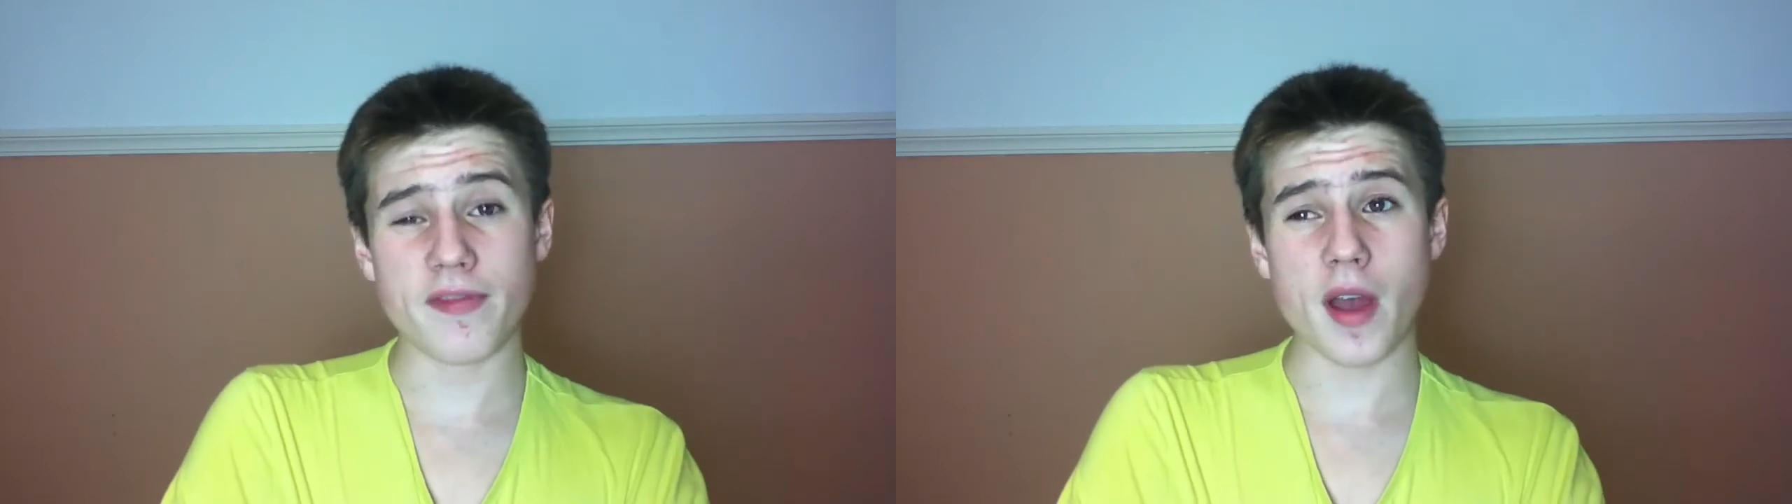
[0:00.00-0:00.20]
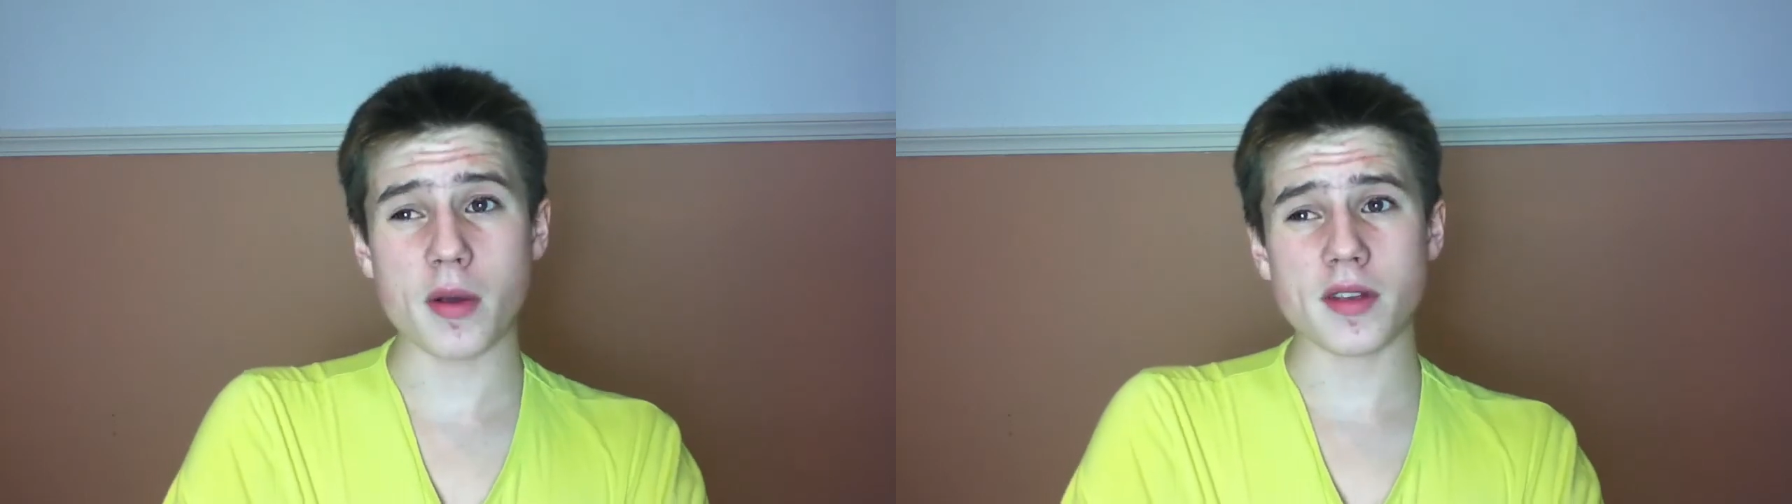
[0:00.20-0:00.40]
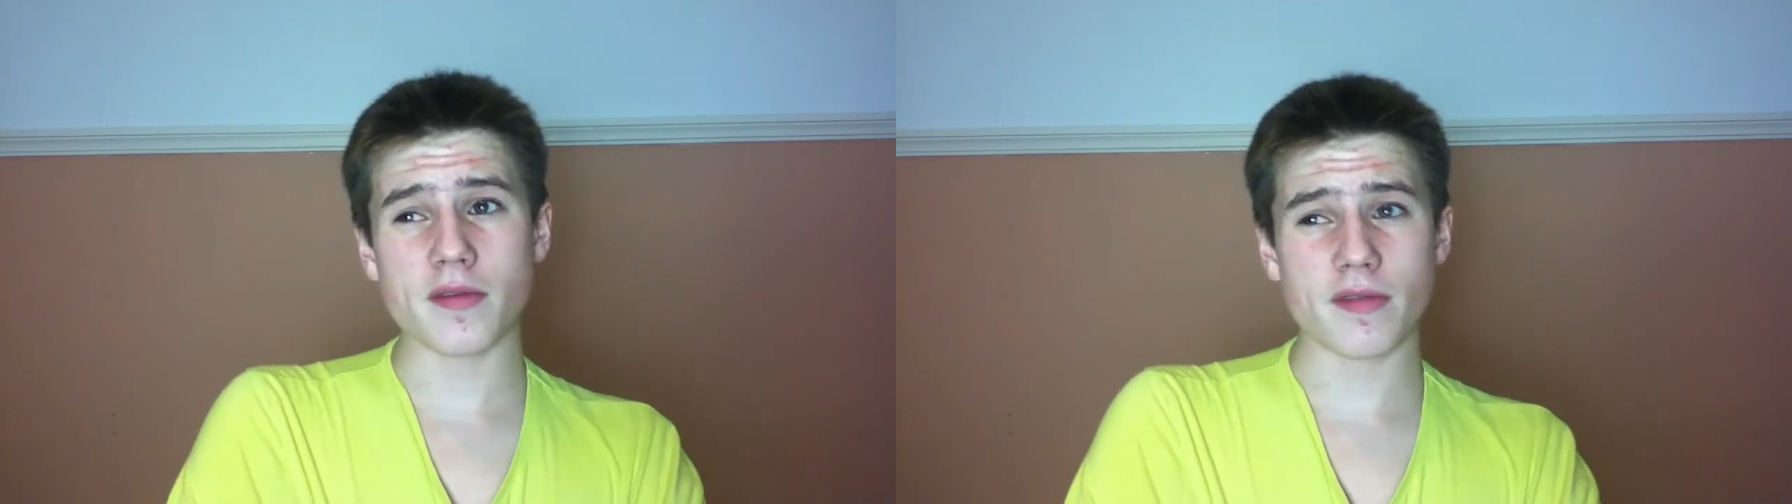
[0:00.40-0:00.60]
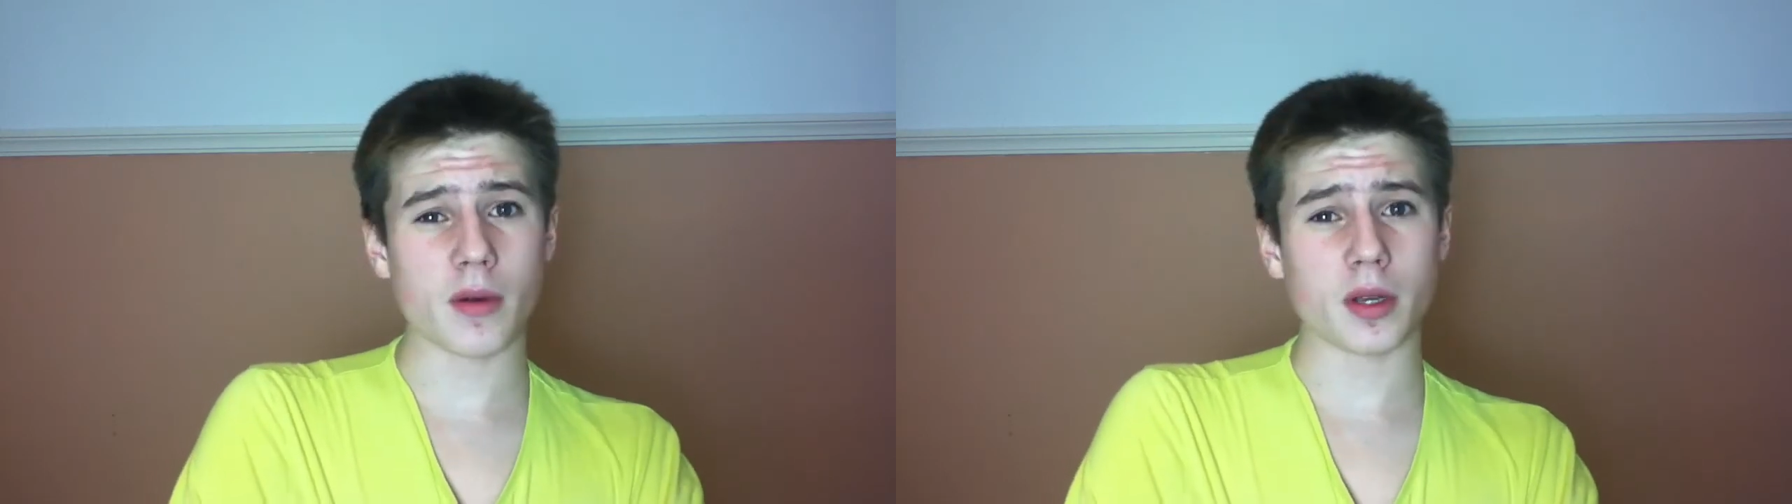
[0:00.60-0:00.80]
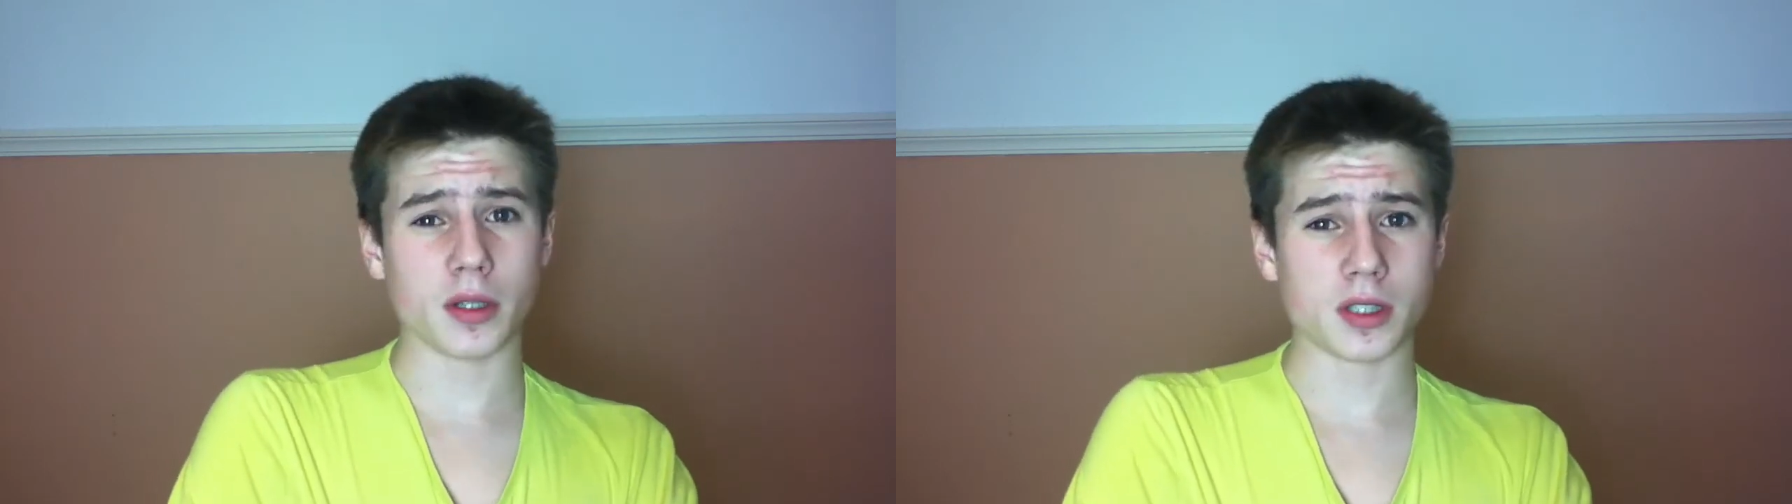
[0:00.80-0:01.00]
It's
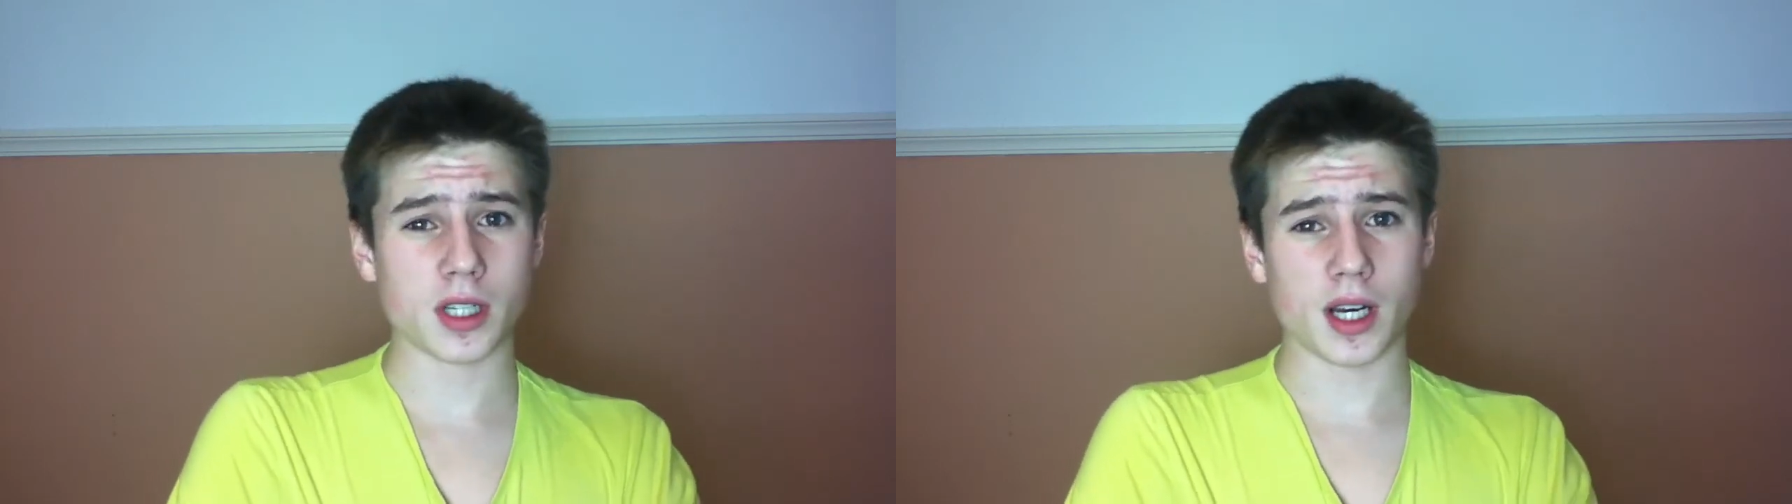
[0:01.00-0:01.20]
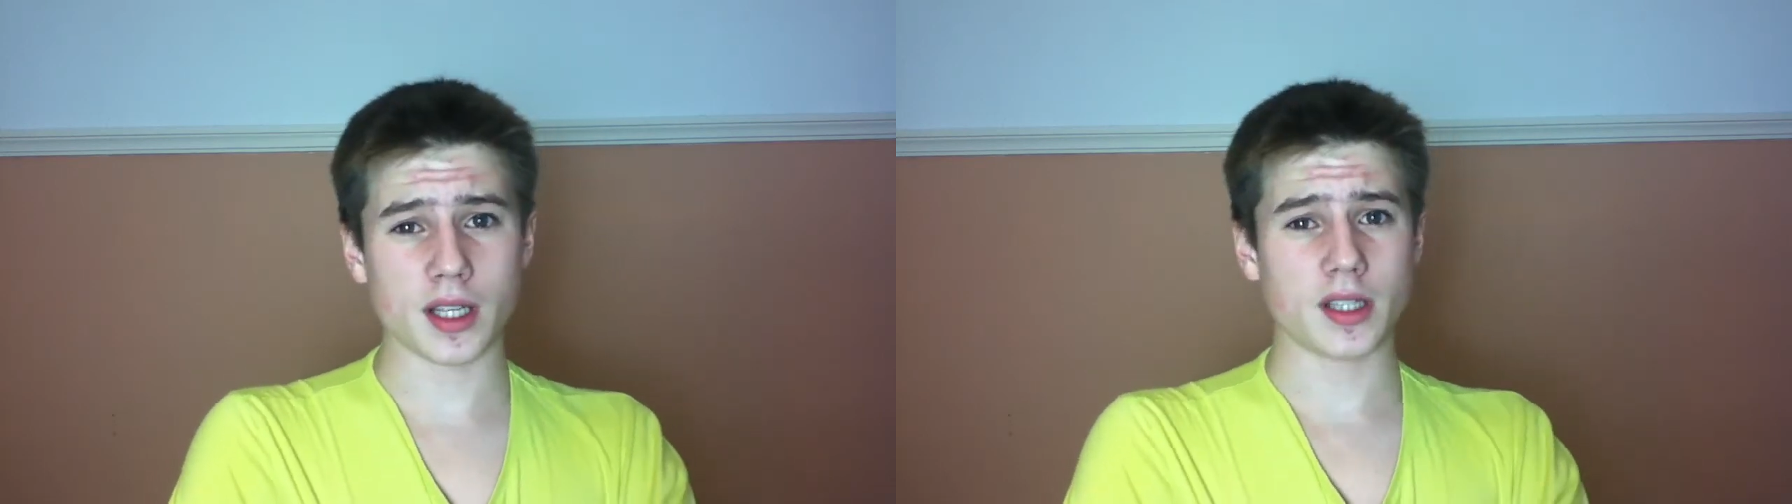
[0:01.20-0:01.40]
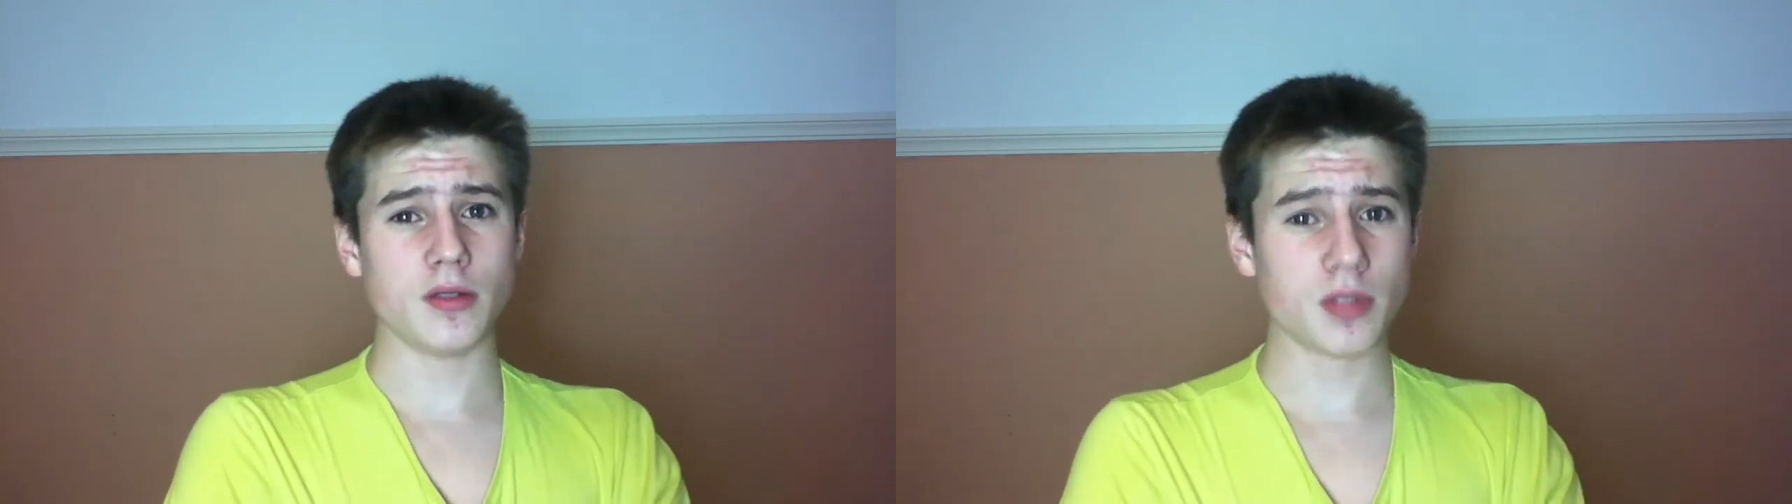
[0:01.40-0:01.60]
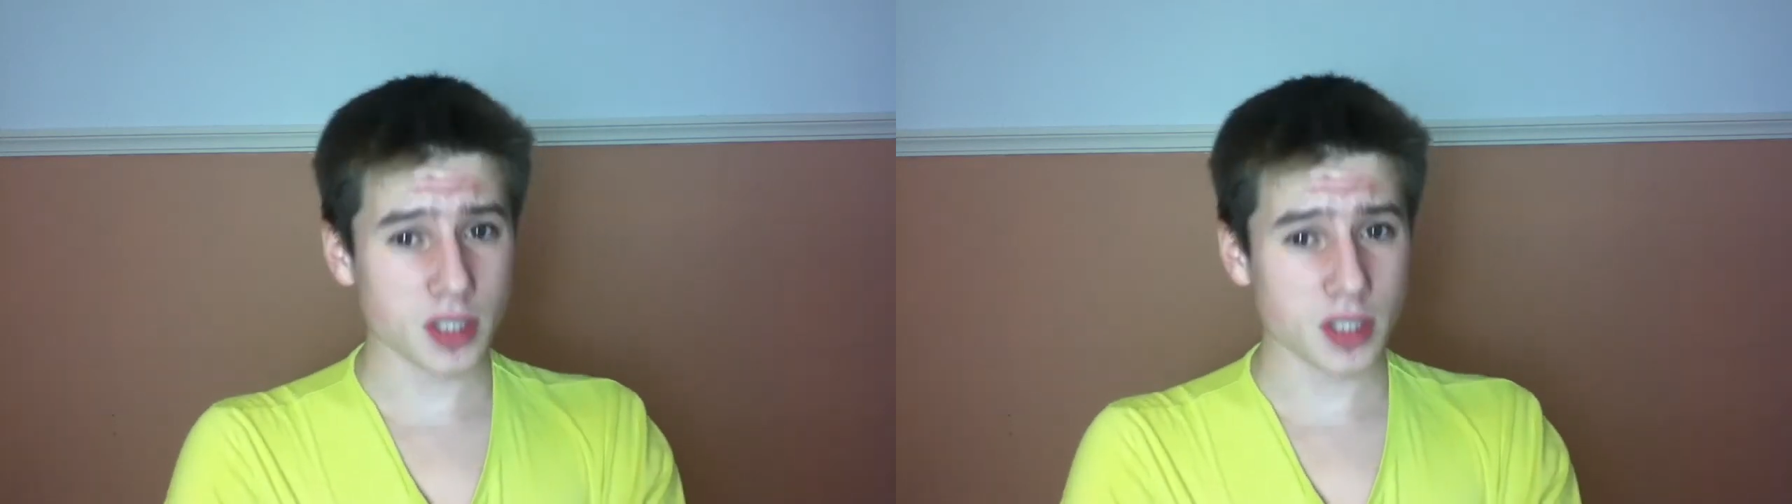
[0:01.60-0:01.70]
very, very good.